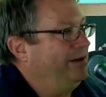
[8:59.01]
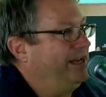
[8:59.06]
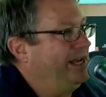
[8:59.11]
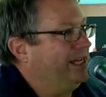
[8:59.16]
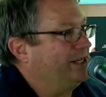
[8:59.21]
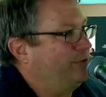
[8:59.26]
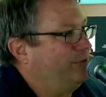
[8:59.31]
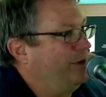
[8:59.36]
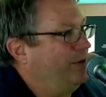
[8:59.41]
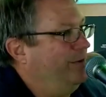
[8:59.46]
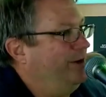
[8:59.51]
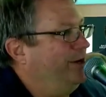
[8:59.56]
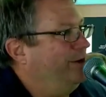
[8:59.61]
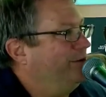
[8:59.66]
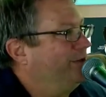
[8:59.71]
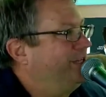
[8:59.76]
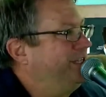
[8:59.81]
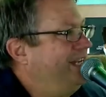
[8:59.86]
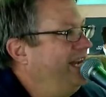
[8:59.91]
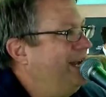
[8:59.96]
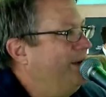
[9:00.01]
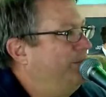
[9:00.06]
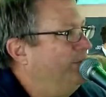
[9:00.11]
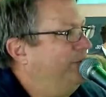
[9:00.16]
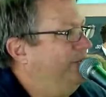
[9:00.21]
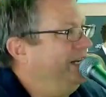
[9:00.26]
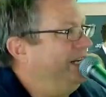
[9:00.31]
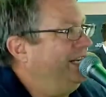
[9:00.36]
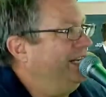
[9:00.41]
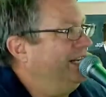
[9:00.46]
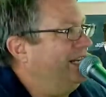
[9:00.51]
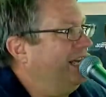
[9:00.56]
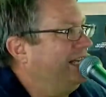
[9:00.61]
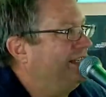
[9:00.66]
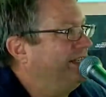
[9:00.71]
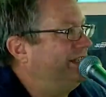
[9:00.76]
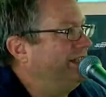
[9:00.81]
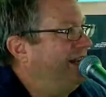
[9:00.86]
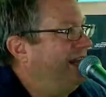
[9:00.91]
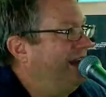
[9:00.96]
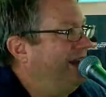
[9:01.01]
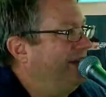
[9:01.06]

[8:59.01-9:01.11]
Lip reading: And guess what? We don't sample any of that